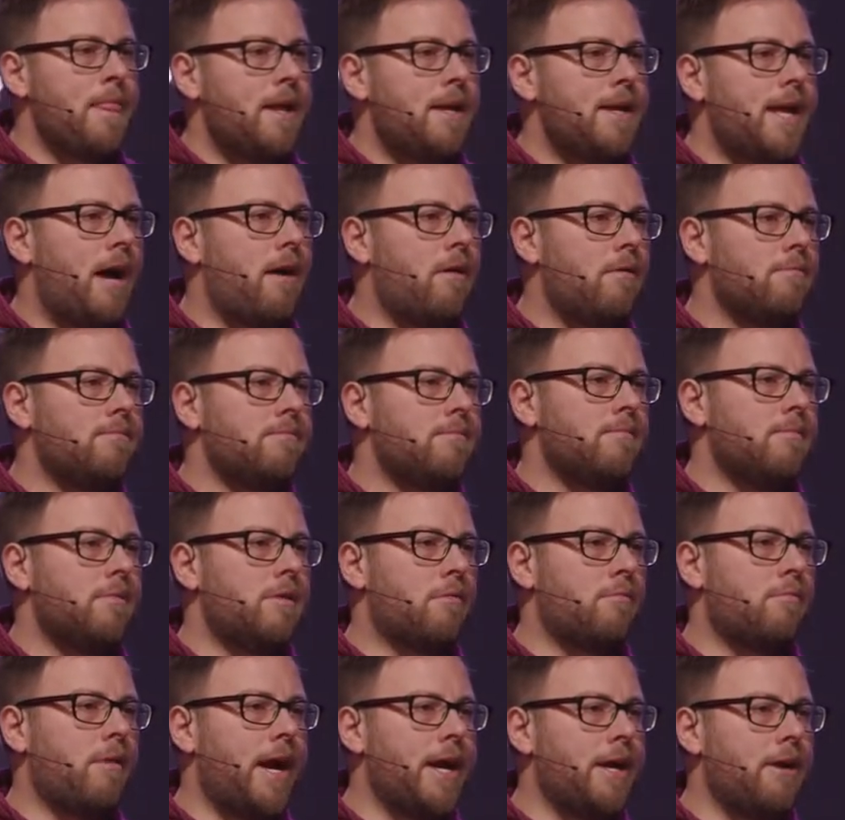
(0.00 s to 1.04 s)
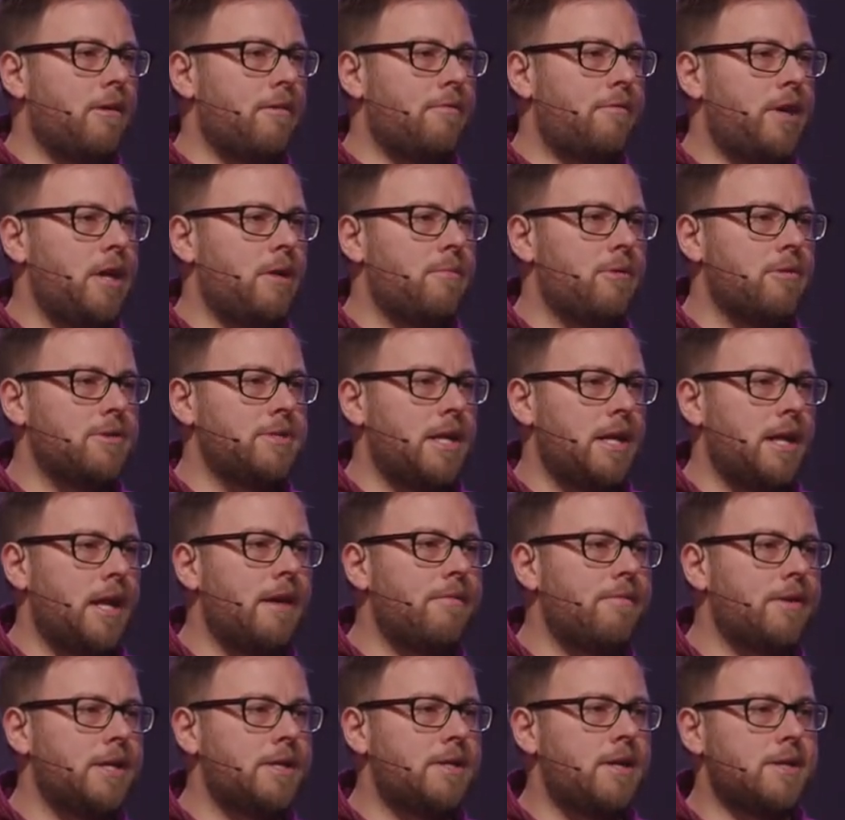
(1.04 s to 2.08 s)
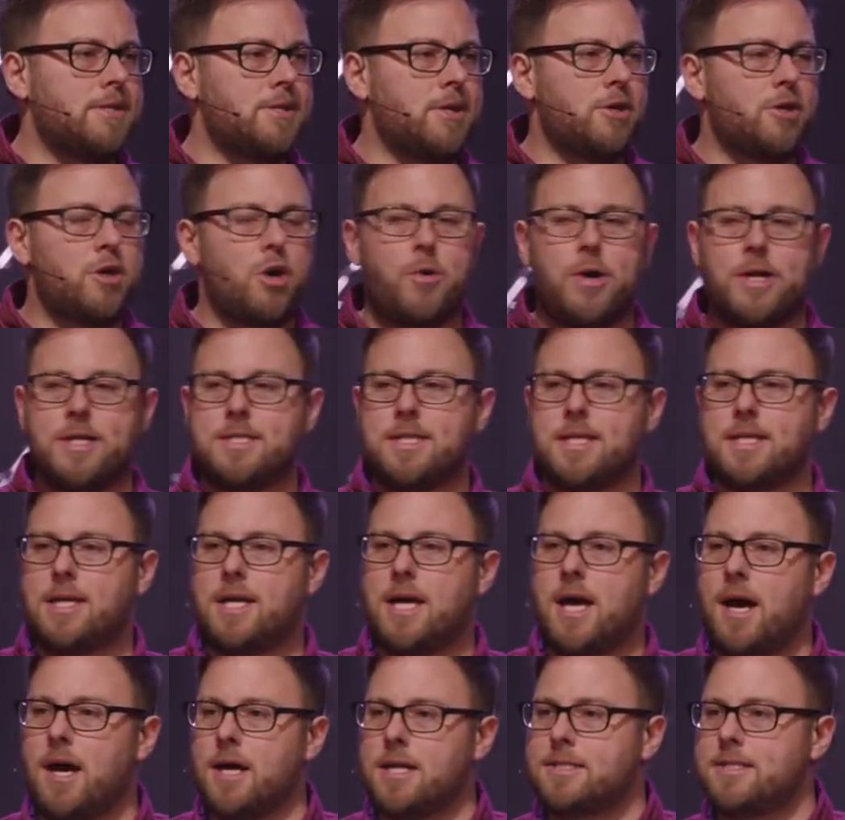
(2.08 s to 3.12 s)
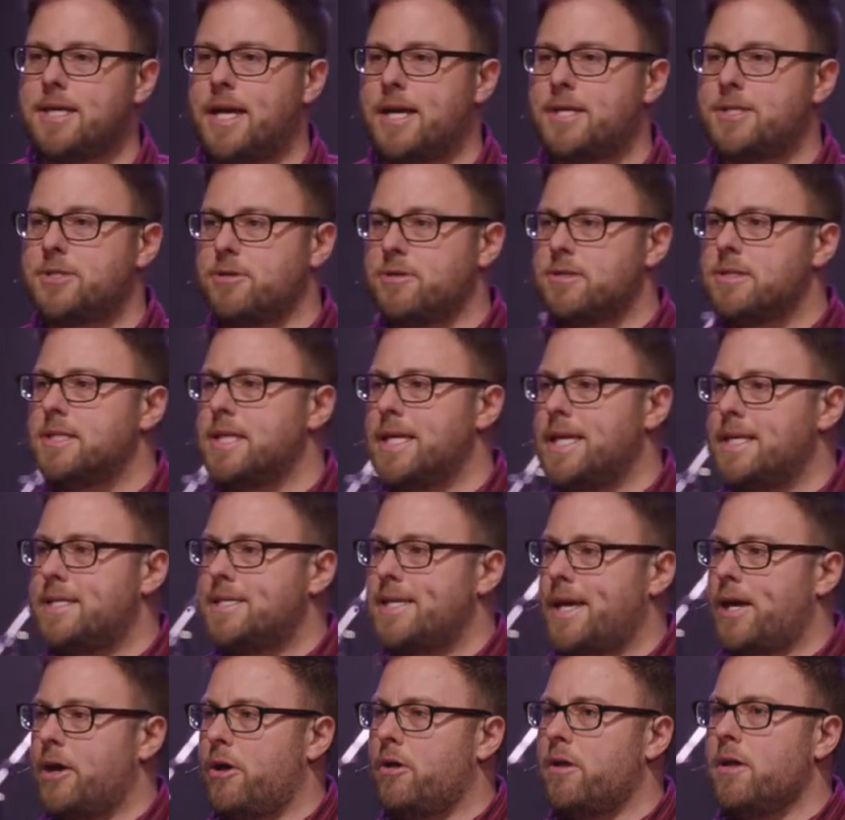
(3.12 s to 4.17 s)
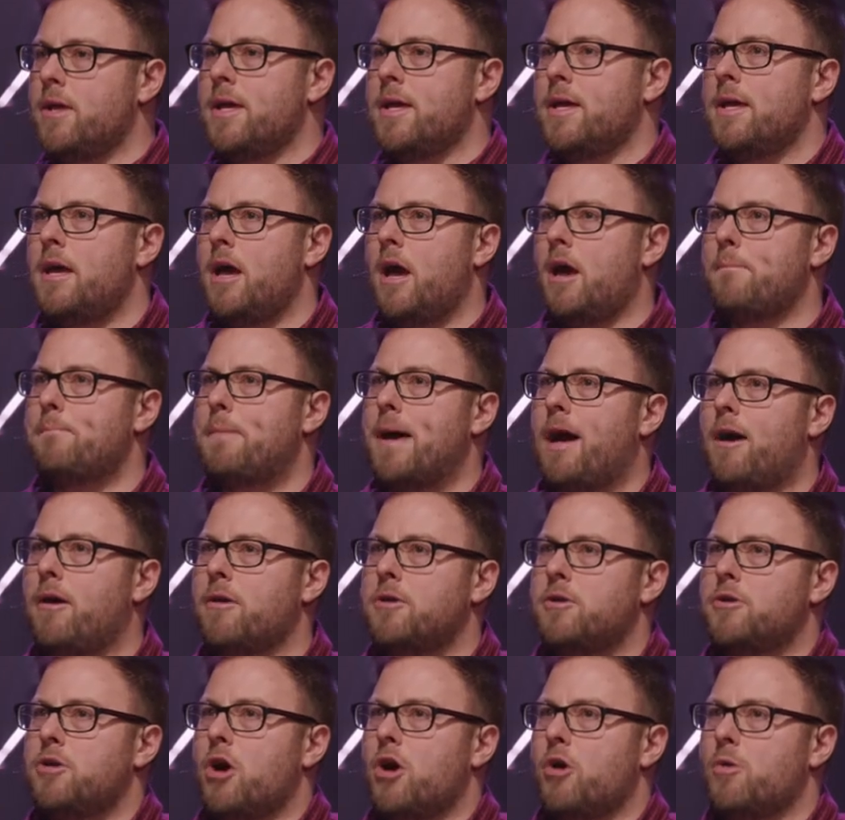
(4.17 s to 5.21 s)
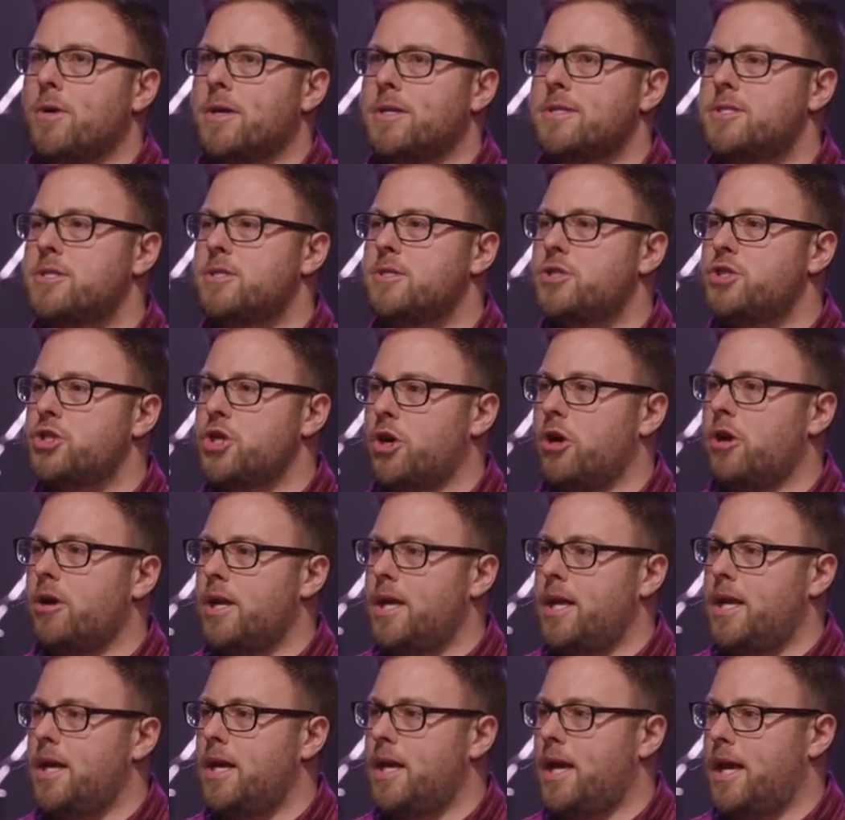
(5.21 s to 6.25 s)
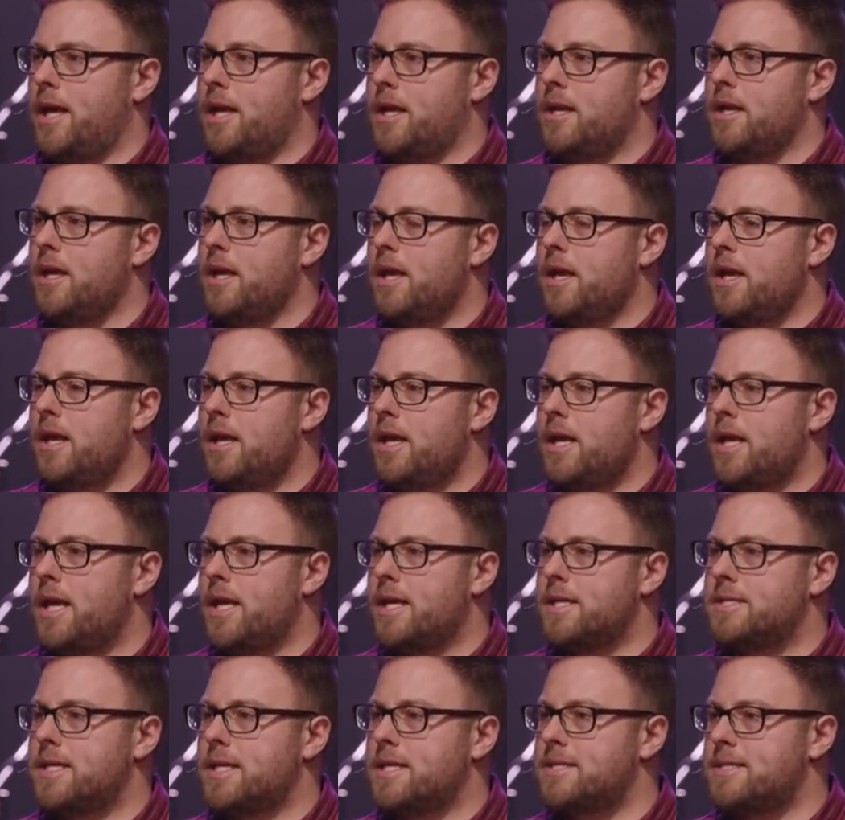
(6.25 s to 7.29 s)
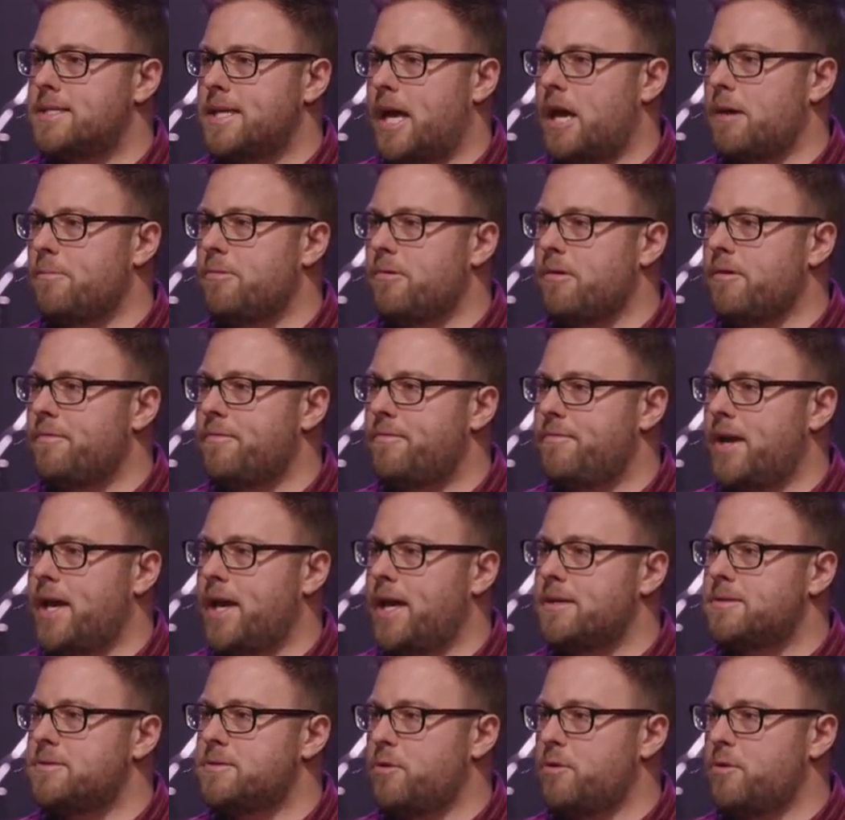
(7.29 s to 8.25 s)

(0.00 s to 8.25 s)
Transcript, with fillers: Now, the writer of Hebrews 11 doesn't go into context or detail about Noah's journey and his example of faith.